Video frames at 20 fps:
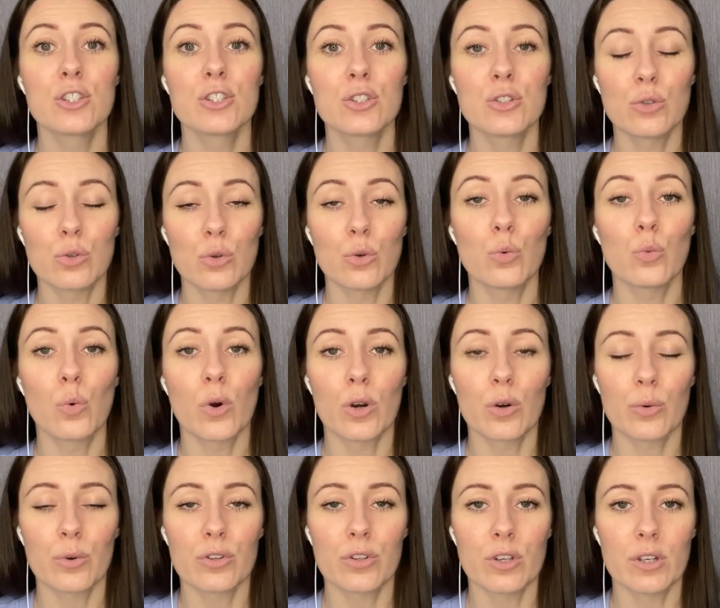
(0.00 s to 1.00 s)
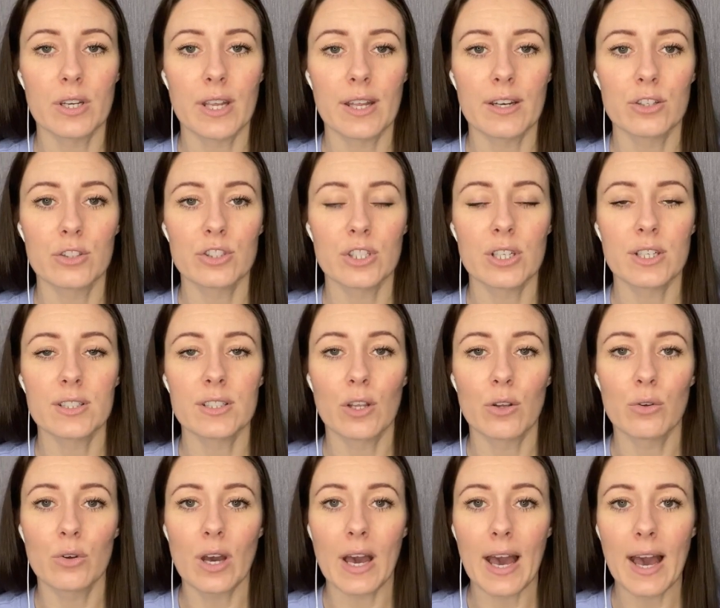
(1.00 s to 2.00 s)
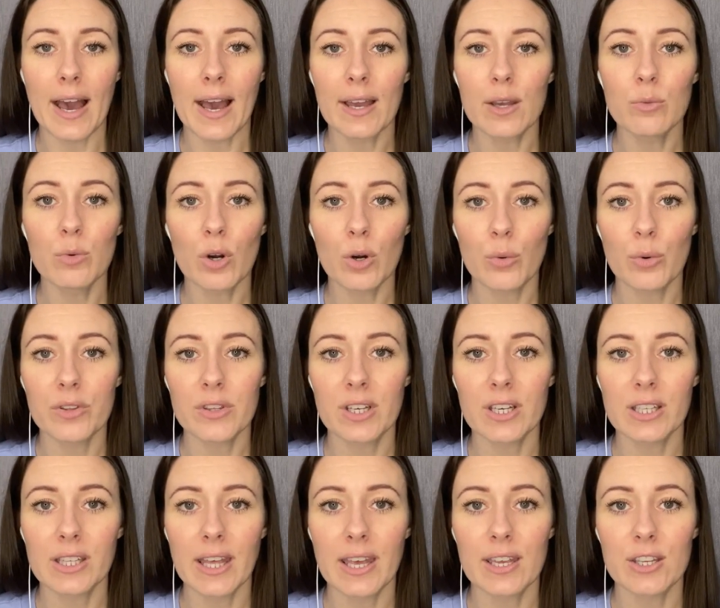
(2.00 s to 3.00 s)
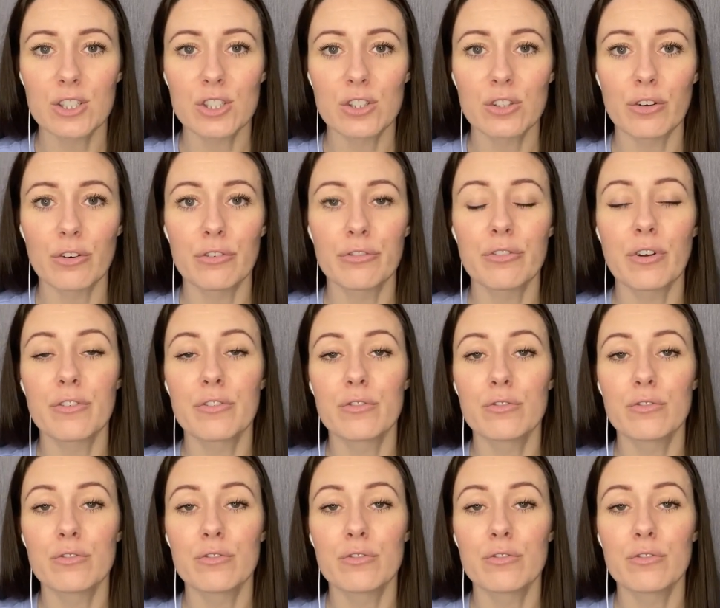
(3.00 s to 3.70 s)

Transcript: to work with your energy. Now, I work with a collection of